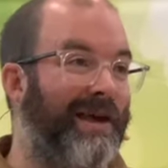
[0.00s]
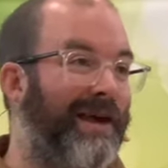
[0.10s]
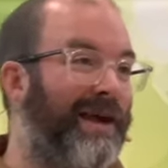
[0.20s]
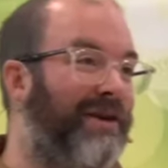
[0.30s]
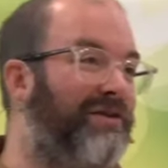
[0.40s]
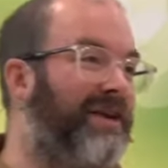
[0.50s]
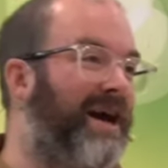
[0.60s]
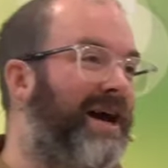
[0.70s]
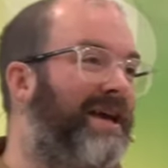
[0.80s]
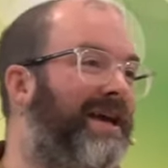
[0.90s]
Uh, Kirsty and
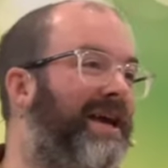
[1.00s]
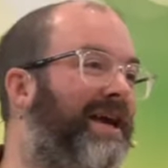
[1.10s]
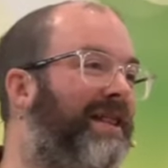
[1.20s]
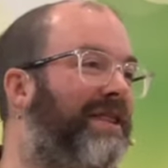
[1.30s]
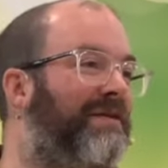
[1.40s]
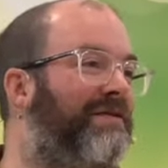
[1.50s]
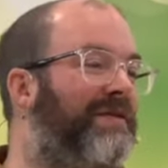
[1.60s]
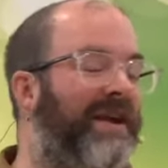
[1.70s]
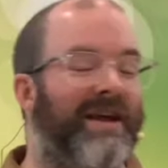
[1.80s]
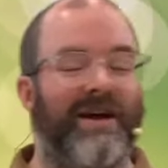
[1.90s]
I uh,
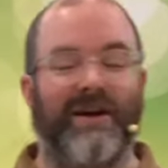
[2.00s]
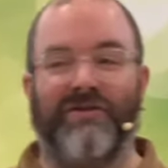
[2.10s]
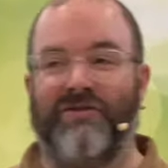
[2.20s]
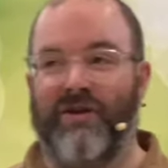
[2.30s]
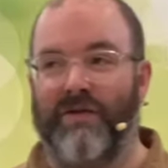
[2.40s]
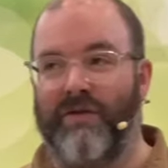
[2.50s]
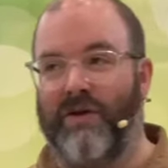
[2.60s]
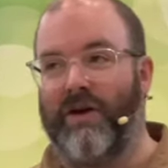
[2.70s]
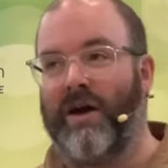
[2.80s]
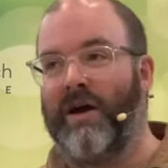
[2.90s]
lived in Australia
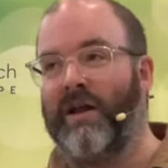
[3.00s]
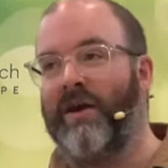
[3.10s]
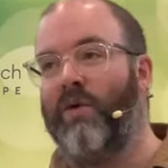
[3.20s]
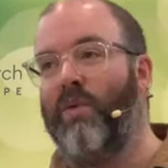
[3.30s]
for a, a, little